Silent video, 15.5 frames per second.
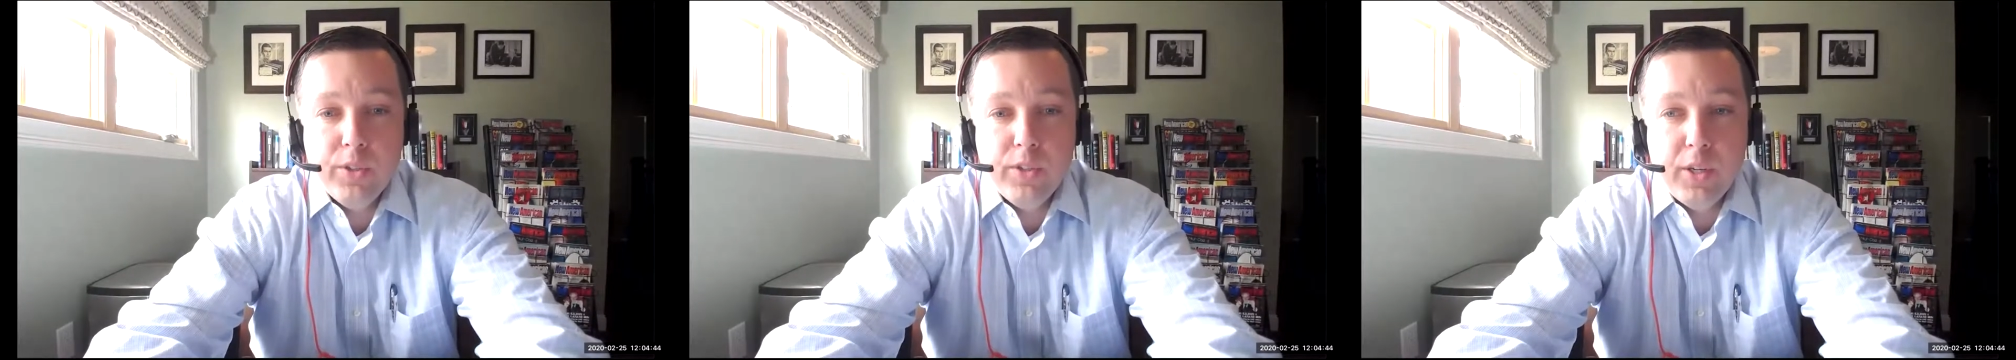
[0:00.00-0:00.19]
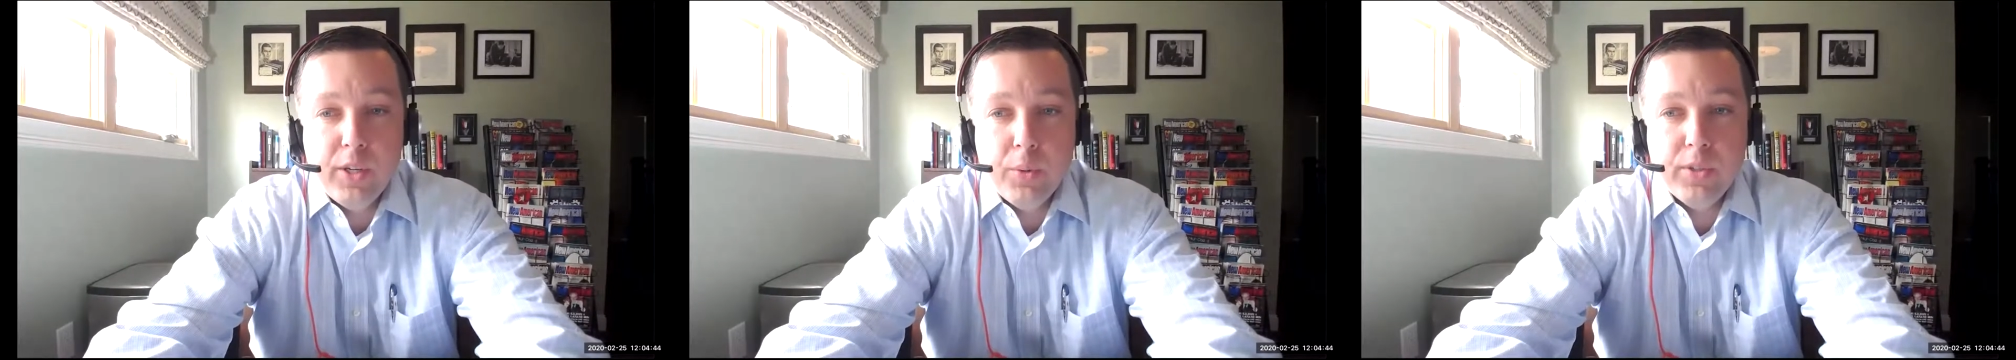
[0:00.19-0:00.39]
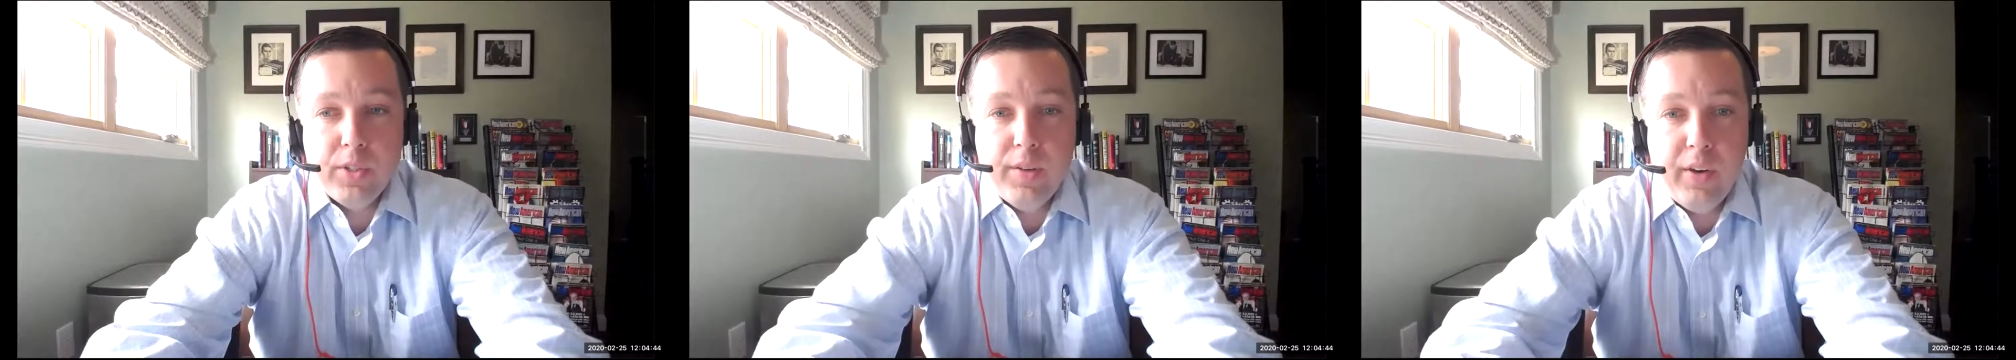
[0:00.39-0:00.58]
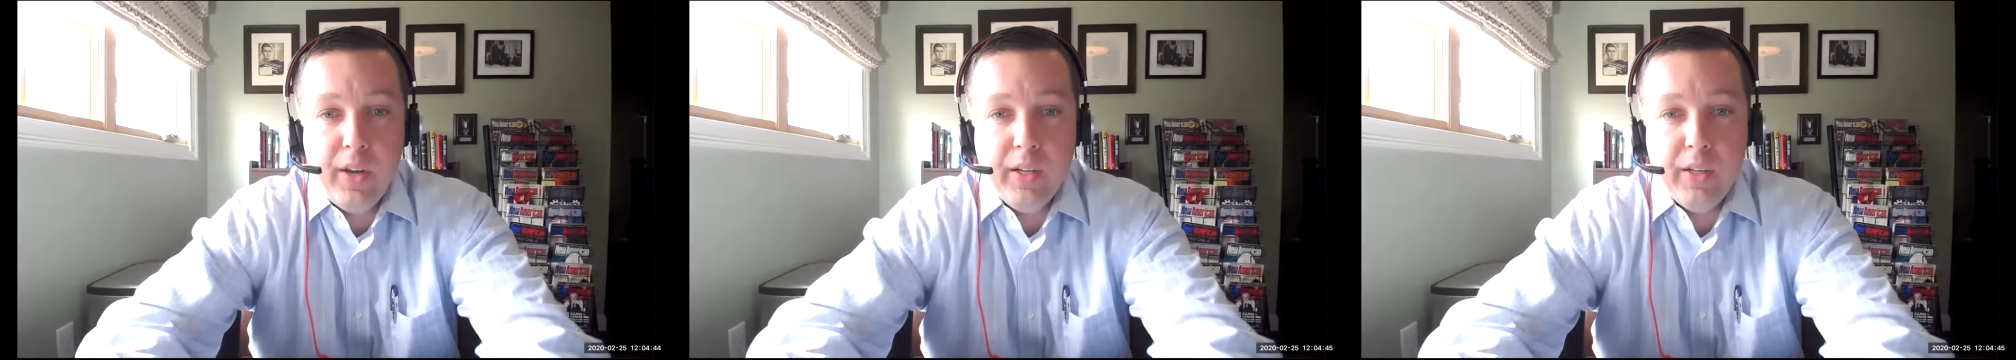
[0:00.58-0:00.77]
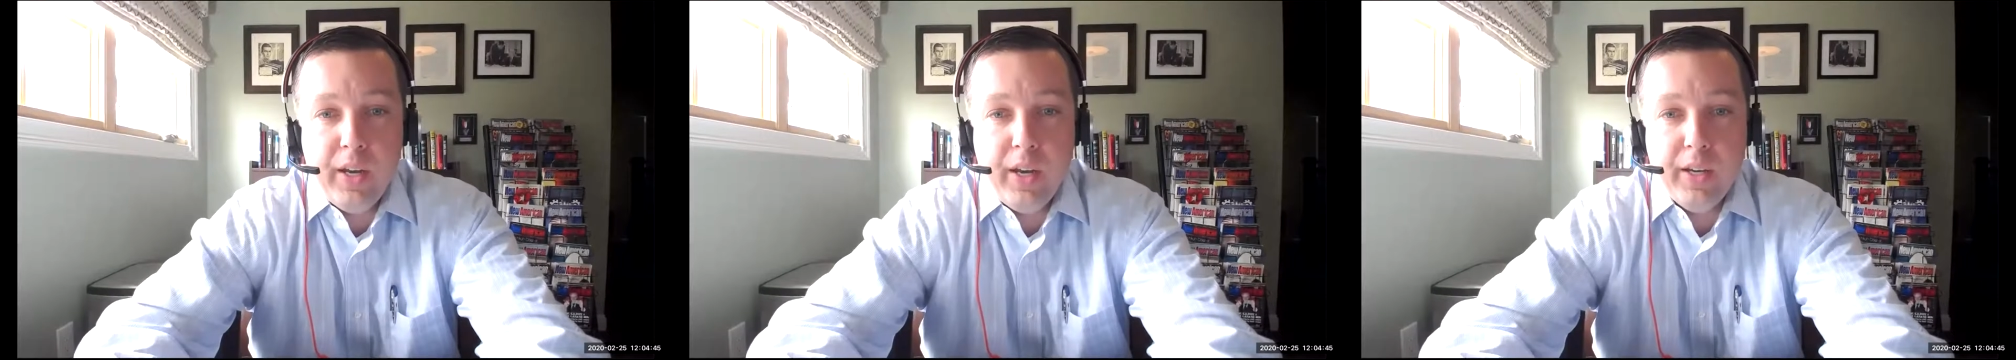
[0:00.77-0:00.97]

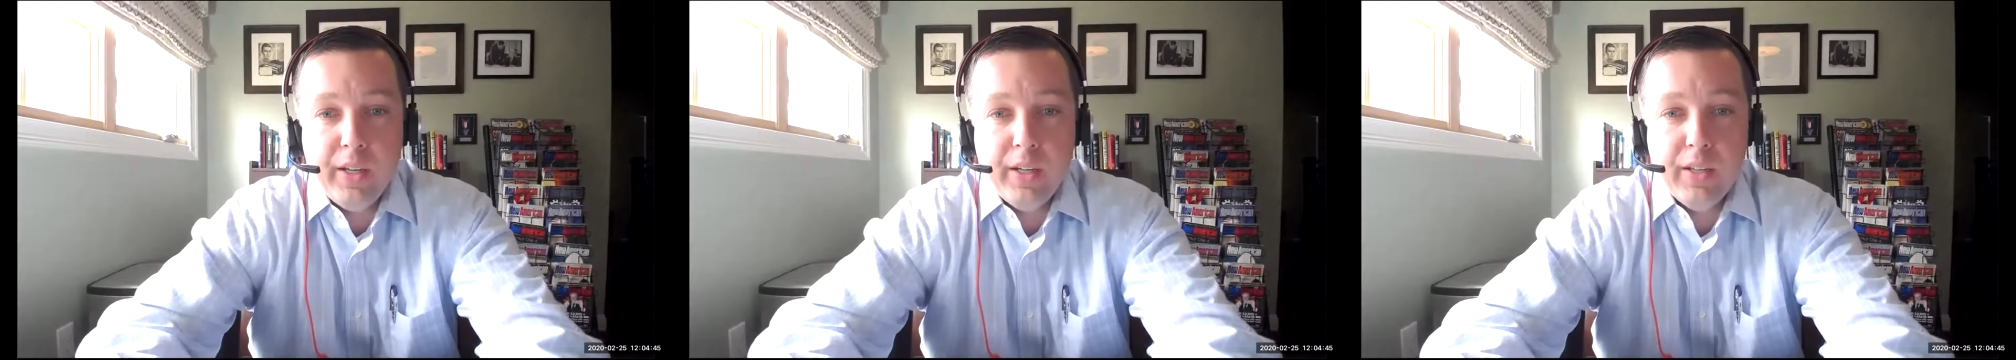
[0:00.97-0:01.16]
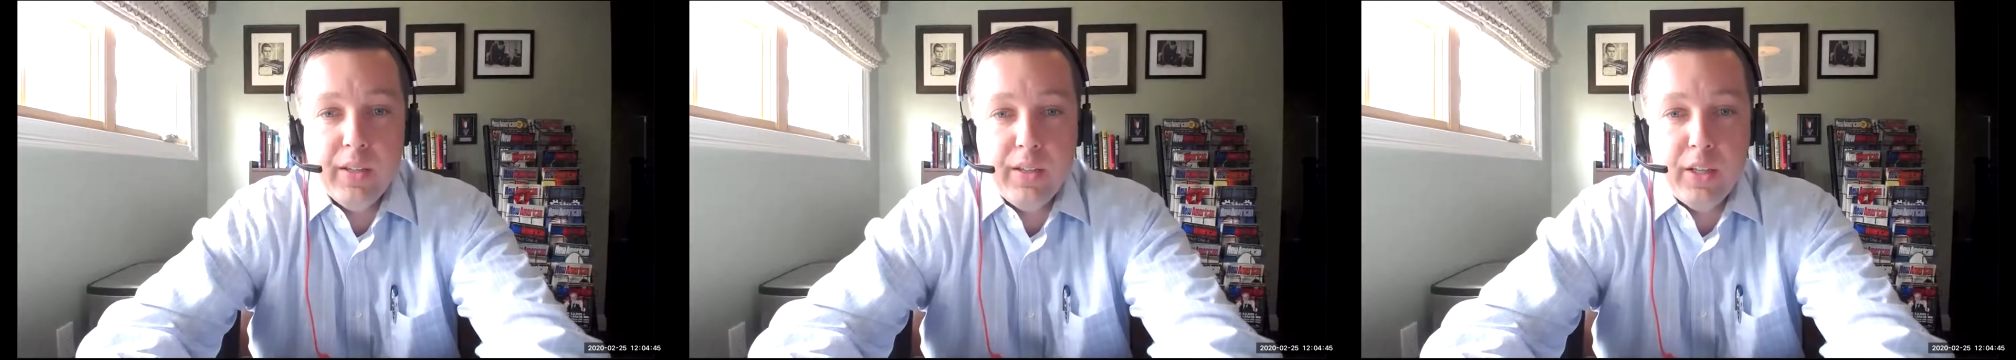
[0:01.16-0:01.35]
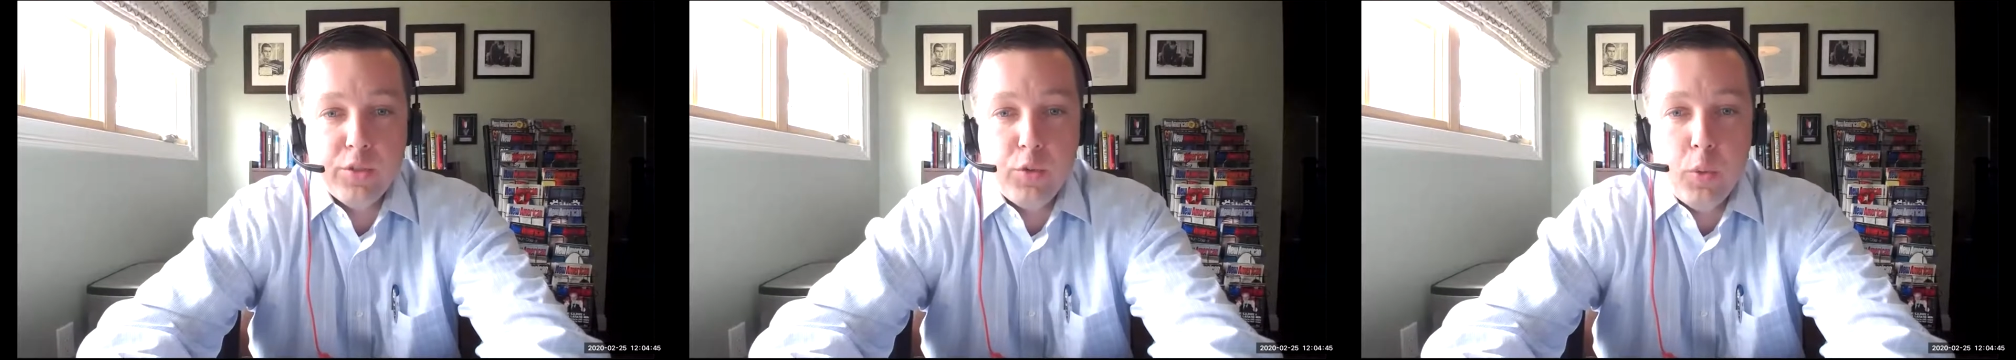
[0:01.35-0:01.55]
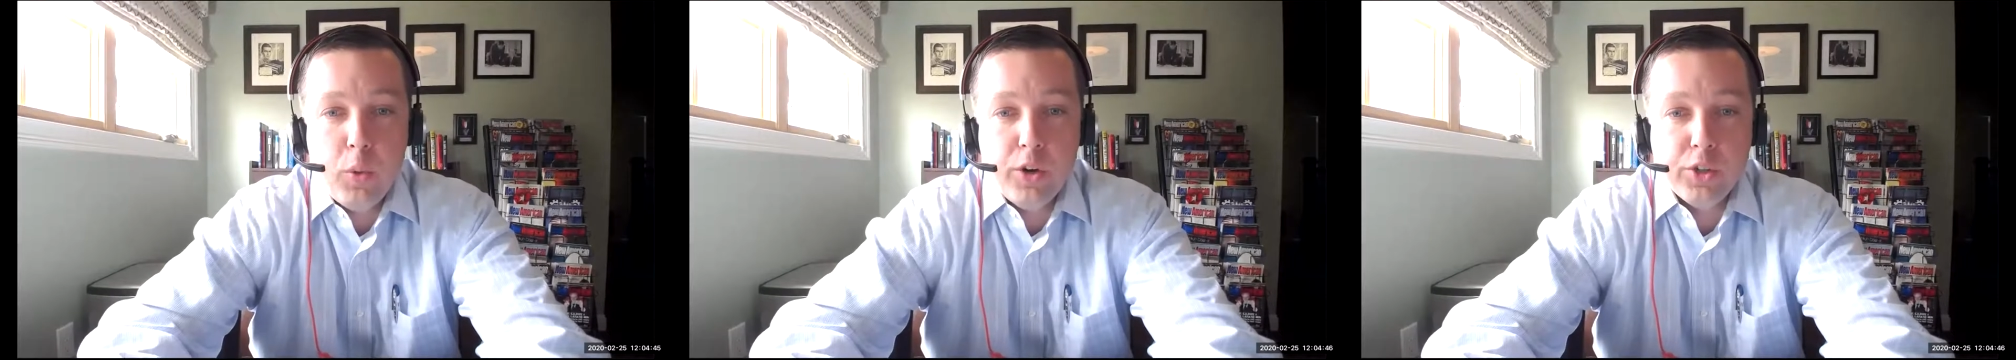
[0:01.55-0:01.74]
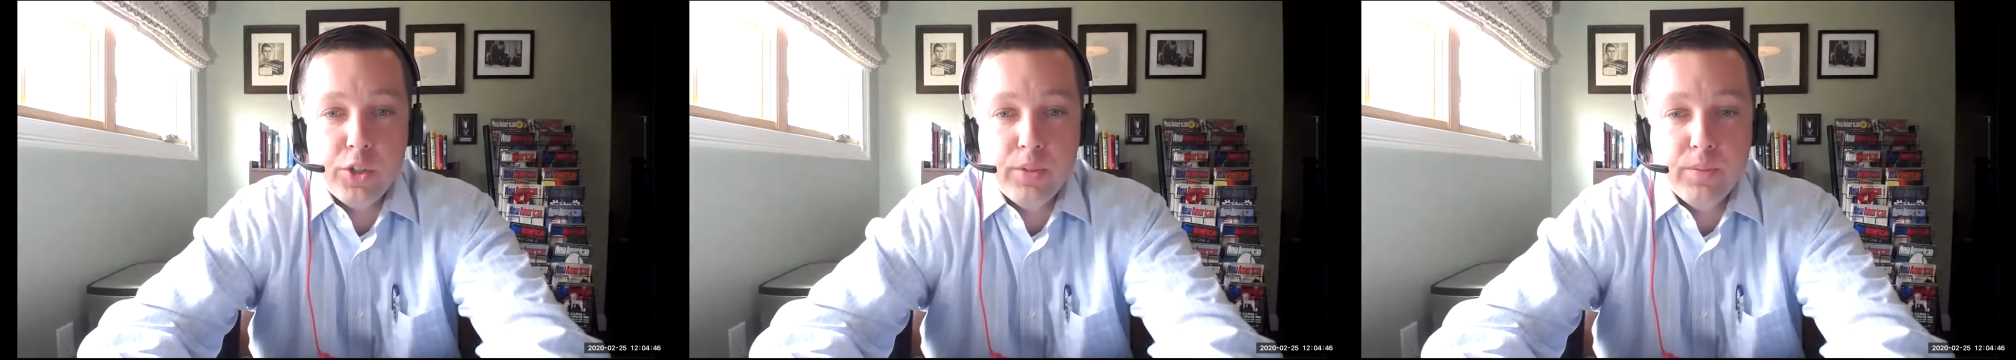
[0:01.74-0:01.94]
0789. Thanks for
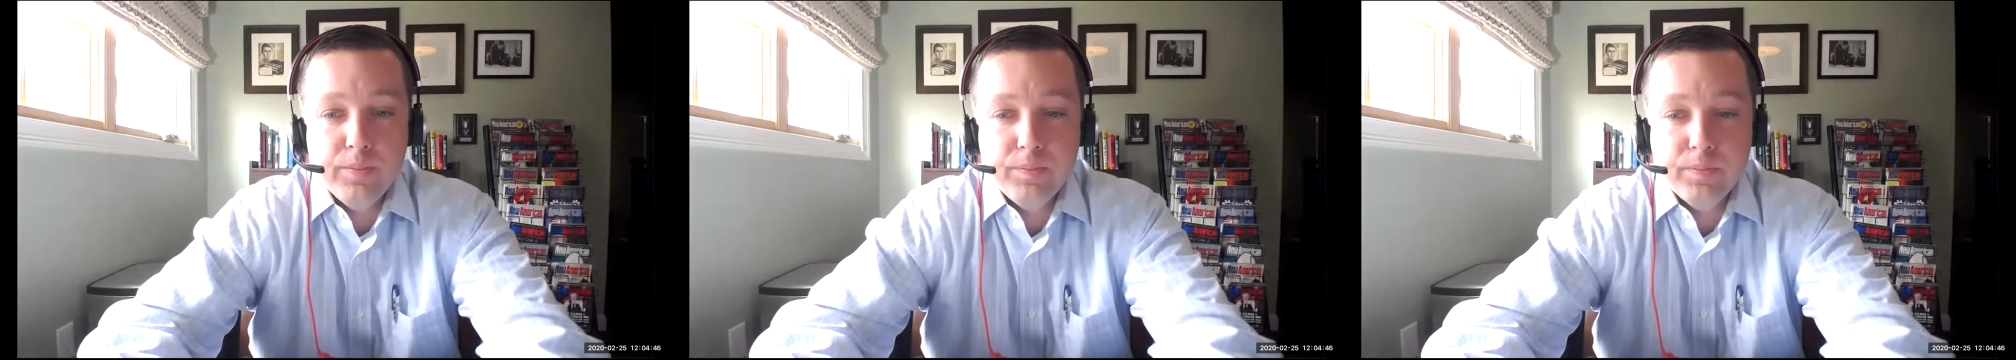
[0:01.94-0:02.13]
watching.